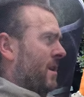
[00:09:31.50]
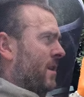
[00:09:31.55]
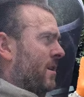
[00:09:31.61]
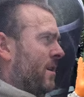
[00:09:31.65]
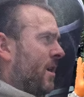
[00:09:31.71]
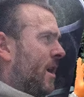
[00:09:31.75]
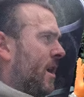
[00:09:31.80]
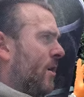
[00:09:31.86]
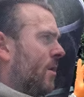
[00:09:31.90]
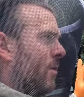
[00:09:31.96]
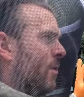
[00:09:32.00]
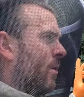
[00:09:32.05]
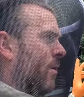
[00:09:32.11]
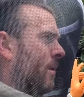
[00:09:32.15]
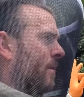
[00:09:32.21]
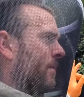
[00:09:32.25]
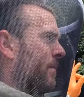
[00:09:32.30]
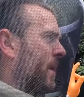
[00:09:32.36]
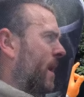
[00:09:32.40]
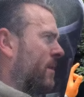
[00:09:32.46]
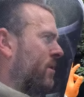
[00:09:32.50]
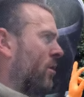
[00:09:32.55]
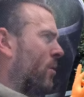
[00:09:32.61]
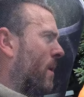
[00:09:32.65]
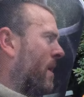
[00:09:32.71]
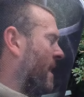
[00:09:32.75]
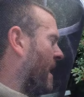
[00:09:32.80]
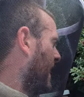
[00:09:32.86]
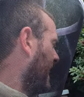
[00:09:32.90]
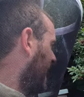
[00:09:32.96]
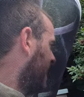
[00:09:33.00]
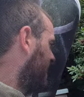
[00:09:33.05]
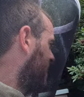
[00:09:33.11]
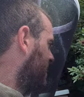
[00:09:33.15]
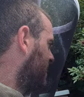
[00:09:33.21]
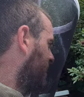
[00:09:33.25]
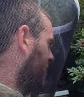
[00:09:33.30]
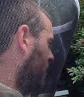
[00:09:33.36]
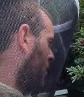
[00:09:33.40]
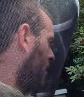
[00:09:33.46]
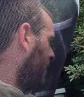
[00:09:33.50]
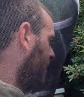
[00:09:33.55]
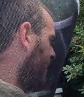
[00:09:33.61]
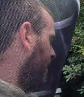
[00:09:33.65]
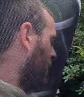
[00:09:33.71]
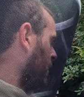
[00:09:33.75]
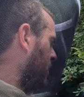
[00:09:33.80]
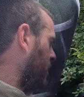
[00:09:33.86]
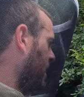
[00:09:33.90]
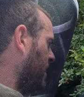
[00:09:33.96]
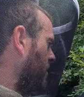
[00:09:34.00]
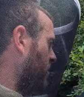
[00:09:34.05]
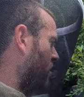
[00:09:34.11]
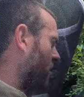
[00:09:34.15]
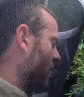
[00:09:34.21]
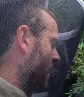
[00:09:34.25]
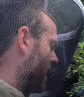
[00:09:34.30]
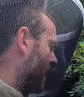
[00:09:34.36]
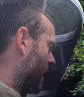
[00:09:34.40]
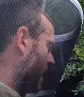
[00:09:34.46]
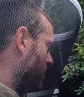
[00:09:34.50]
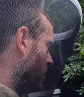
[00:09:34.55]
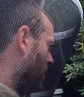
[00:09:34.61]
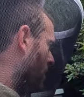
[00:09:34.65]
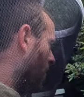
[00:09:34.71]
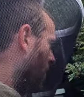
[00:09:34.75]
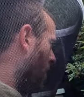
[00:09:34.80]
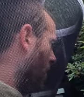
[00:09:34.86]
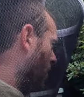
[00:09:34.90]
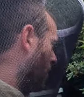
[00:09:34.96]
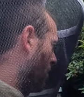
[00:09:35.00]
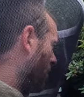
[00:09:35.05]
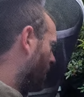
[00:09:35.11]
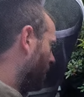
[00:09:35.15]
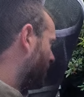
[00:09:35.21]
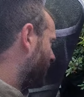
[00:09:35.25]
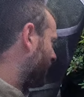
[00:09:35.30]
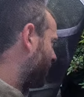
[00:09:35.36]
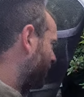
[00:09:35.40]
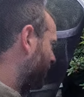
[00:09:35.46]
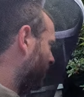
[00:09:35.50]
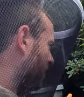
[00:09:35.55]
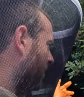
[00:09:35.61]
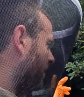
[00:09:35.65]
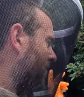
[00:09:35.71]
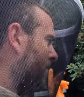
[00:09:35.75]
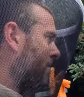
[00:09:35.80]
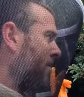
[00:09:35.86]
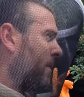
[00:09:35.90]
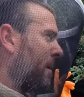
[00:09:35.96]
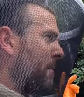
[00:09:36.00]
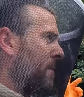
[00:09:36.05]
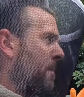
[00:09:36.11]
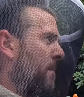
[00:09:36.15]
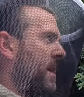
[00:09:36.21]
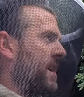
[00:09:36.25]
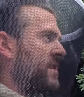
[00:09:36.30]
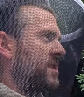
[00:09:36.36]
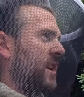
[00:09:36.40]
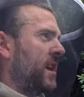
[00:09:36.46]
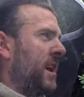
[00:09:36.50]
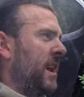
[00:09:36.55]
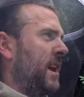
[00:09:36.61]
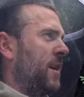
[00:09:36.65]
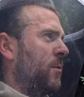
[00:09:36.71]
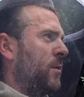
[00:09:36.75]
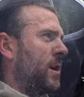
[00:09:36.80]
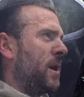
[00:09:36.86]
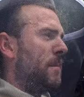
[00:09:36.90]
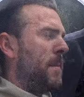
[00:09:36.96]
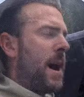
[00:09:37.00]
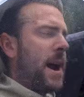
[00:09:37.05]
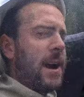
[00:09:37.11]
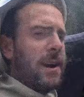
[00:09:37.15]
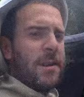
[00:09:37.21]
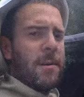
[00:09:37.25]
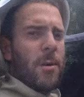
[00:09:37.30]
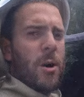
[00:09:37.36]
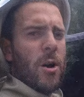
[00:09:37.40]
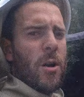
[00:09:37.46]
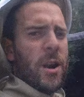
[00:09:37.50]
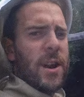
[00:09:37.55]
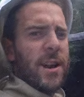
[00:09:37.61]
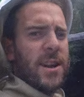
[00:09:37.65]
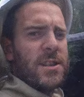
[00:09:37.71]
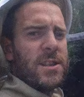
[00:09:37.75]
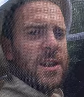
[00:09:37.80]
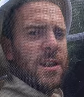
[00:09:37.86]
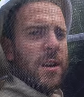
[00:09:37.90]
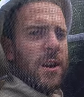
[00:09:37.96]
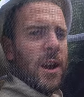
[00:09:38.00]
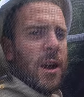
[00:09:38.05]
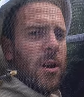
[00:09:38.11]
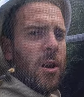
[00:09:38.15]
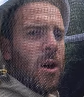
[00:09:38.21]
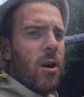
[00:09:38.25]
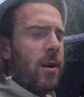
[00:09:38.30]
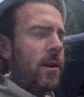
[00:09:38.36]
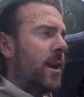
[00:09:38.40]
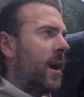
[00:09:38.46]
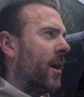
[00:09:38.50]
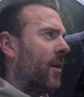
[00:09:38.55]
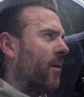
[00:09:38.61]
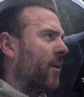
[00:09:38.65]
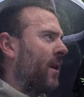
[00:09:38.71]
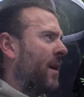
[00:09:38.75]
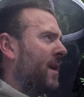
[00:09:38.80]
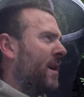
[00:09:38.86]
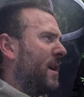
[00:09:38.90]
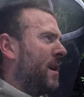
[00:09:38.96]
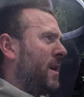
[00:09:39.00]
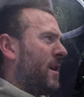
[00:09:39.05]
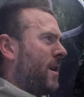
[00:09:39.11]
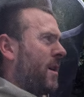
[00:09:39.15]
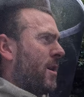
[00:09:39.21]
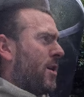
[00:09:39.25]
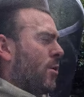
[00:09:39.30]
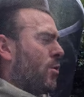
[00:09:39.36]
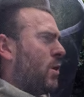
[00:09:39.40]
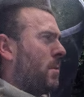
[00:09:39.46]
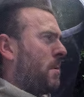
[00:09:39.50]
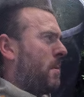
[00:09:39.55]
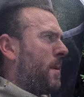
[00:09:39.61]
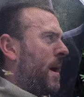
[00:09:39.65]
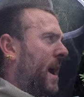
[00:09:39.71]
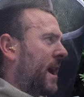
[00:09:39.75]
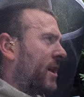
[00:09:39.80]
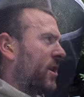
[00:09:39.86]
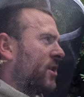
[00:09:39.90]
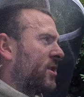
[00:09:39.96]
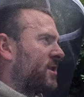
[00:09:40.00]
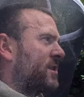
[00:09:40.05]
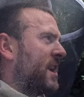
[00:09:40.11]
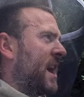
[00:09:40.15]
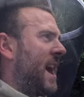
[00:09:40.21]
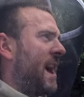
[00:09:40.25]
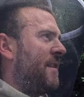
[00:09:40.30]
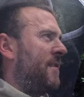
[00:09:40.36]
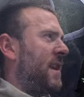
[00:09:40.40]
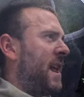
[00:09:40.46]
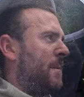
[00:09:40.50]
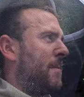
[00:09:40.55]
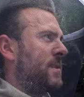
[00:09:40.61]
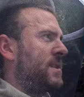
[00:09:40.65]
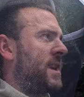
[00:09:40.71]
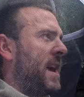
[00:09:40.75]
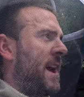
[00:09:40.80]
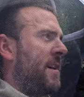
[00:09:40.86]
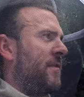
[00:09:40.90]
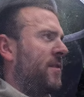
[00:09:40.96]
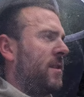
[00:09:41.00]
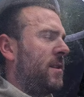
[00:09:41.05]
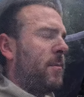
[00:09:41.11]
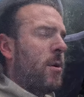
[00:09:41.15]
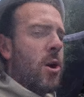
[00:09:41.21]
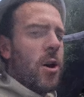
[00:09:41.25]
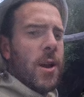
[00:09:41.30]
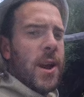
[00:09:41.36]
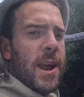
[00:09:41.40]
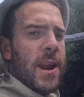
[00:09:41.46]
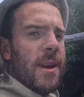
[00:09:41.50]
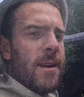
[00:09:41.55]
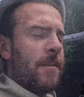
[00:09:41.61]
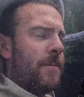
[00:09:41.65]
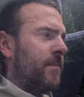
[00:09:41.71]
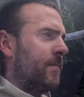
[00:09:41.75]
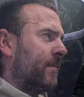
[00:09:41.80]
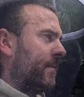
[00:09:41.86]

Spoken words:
Now, I don't know whether I'll get this on footage tomorrow. Basically, we come back in the morning. It's 3 o'clock now. We'll be back here 7 in the morning.